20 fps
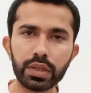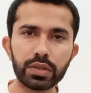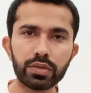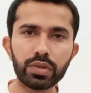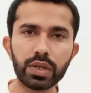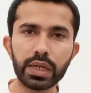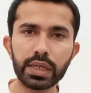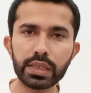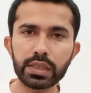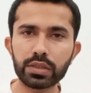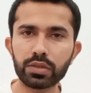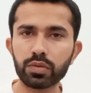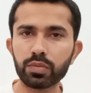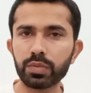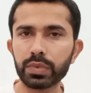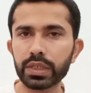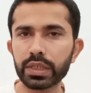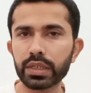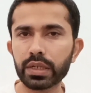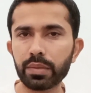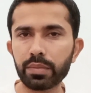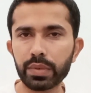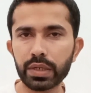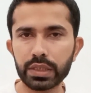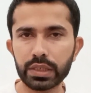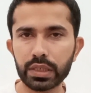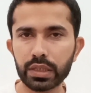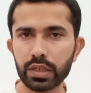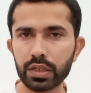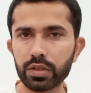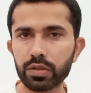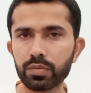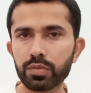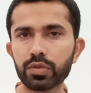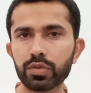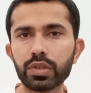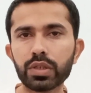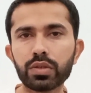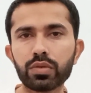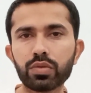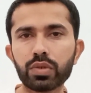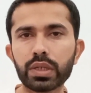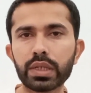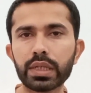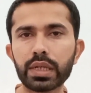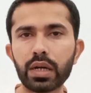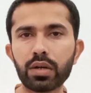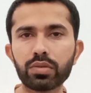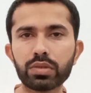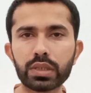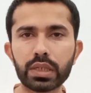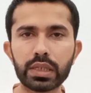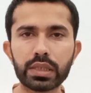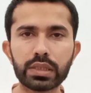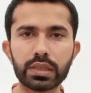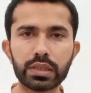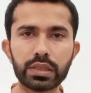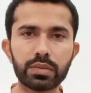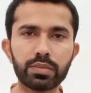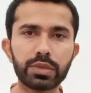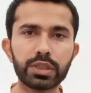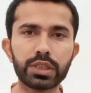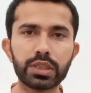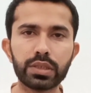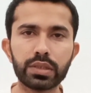States being a major contributor to greenhouse gas emissions.